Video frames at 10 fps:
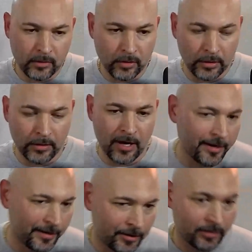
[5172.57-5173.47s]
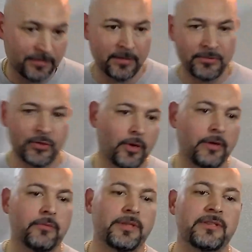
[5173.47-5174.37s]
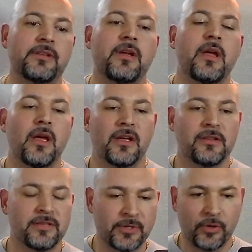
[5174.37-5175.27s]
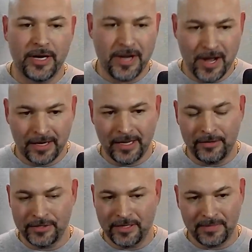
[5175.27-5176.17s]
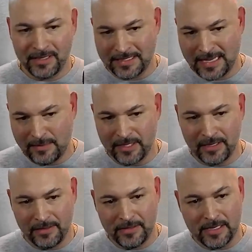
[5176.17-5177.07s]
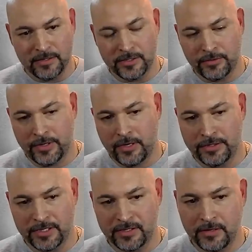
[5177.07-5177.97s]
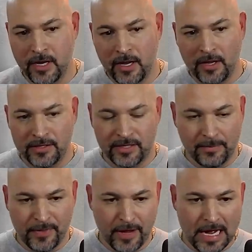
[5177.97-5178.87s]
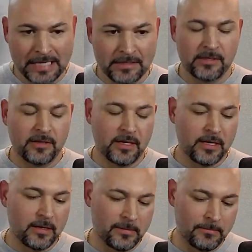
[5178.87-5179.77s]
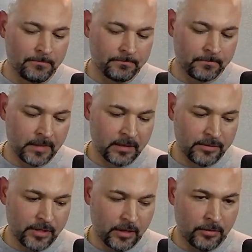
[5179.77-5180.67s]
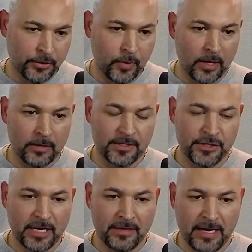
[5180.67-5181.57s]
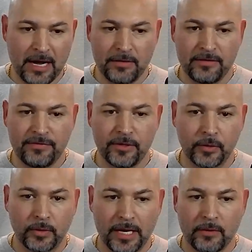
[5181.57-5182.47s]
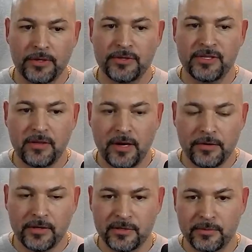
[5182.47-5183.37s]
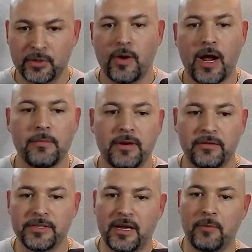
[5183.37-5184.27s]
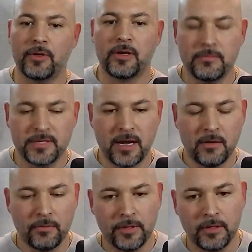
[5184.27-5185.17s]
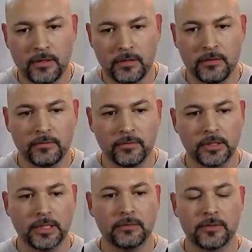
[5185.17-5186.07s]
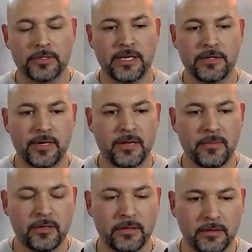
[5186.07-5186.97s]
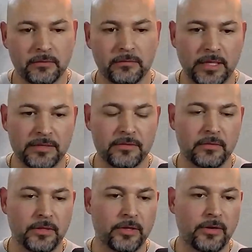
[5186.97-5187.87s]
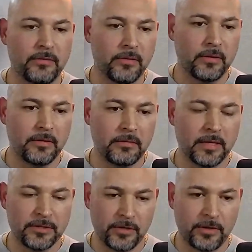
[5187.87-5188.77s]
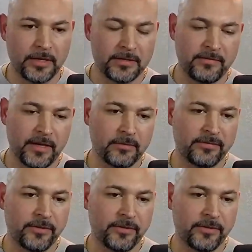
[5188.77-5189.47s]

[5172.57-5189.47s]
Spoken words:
or article of some sort with some sort of nugget or something that's happening in the industry, or just some thoughts. So you're welcome to check that out. And if you like what you see there, you can subscribe. And every time one comes out, we'll send you an email and let you know that it's available